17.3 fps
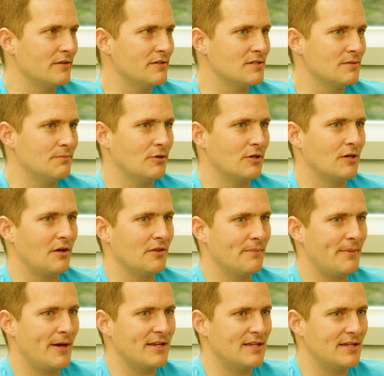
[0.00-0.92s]
There's a book called
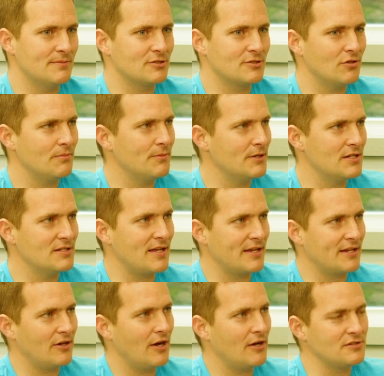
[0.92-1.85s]
The Body Keeps Score, but it's
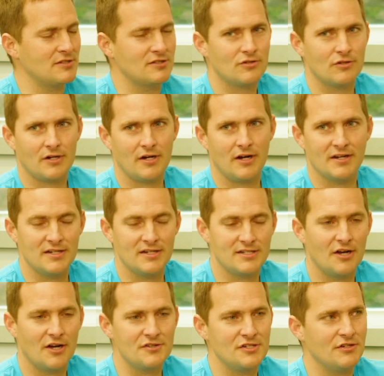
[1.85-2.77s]
like your health's a scorecard and it
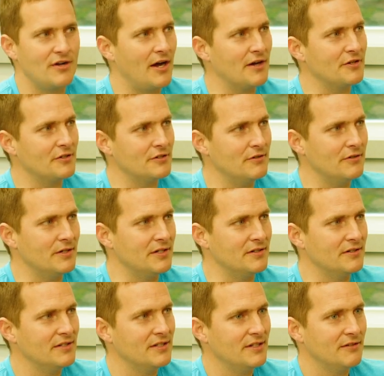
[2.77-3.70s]
tells you how you're doing,
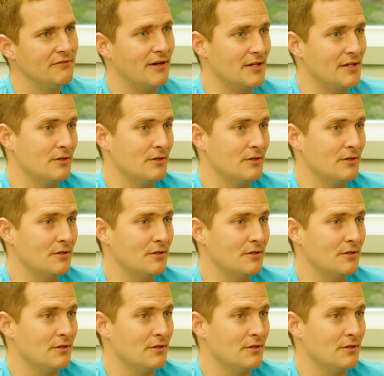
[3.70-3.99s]
right?